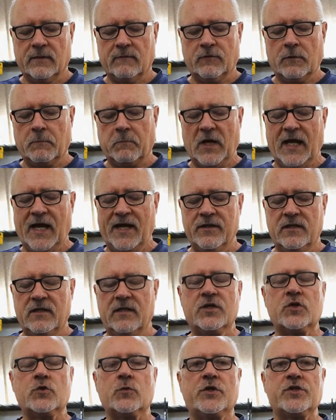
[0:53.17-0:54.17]
If you apply the
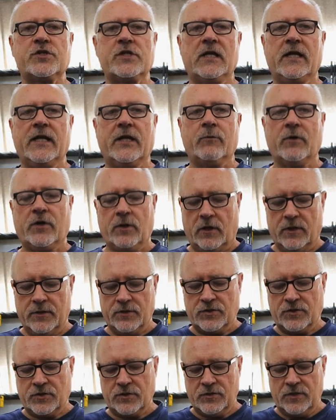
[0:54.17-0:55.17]
dishwashing liquid
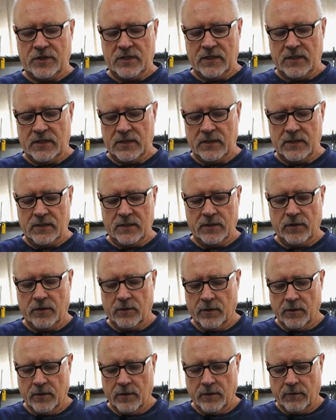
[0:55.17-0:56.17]
onto the
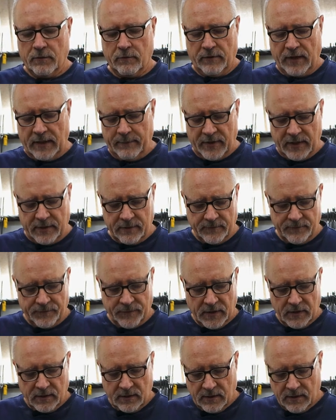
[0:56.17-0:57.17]
rubber,
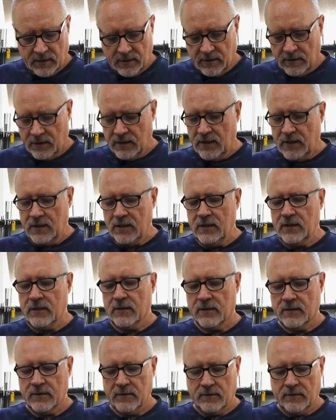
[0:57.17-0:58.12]
the